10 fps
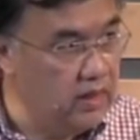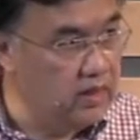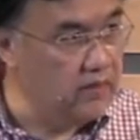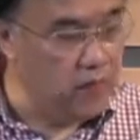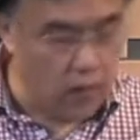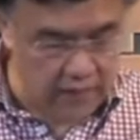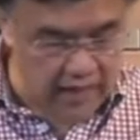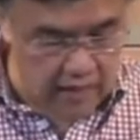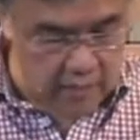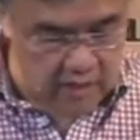The fourth
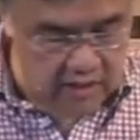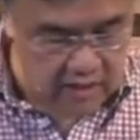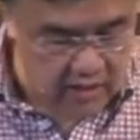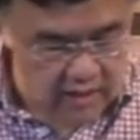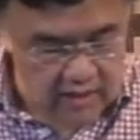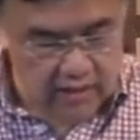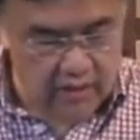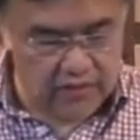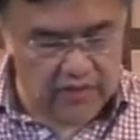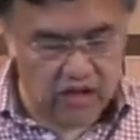element
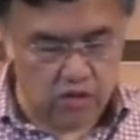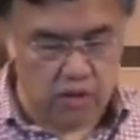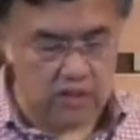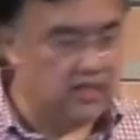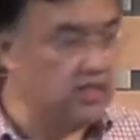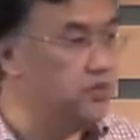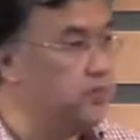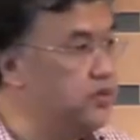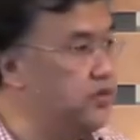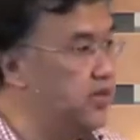of sensuality to
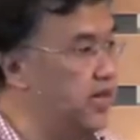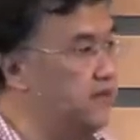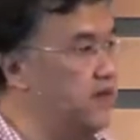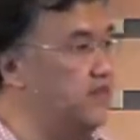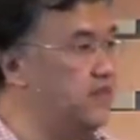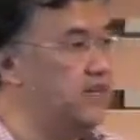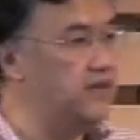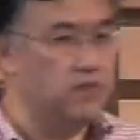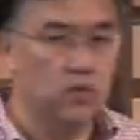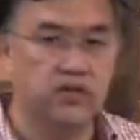put to death is
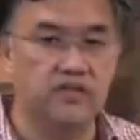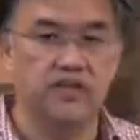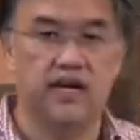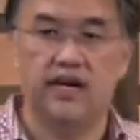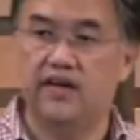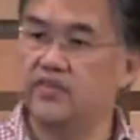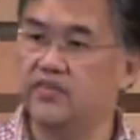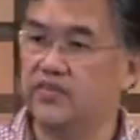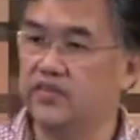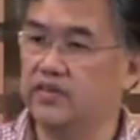evil
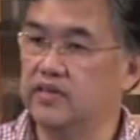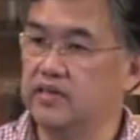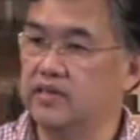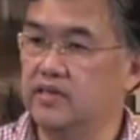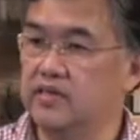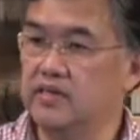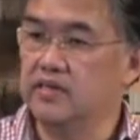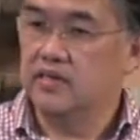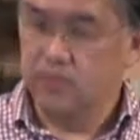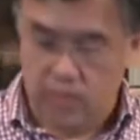desires.
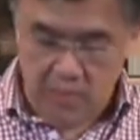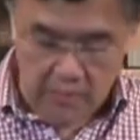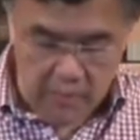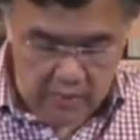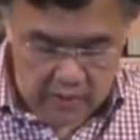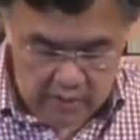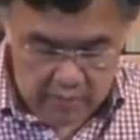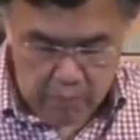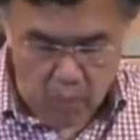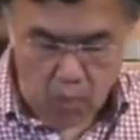Remember in
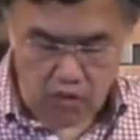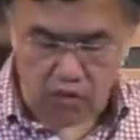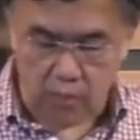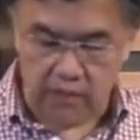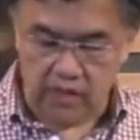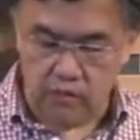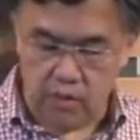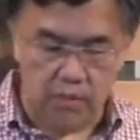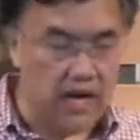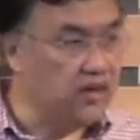Paul's opening
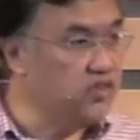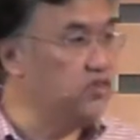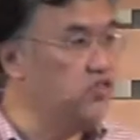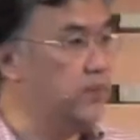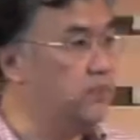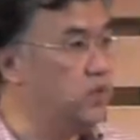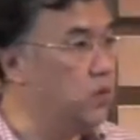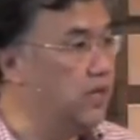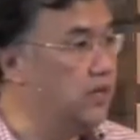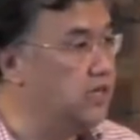remarks in chapter
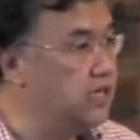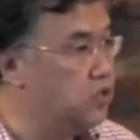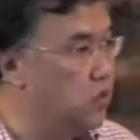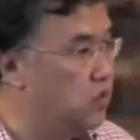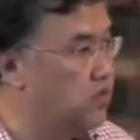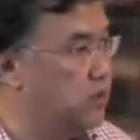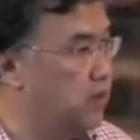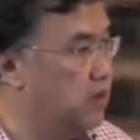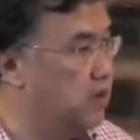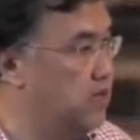1, he talks
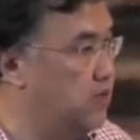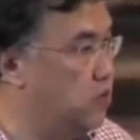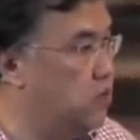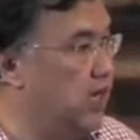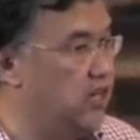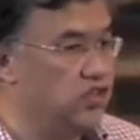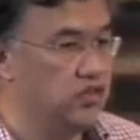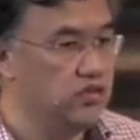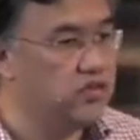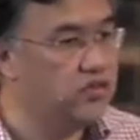about evil
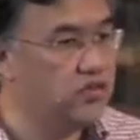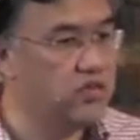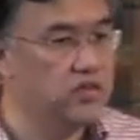actions.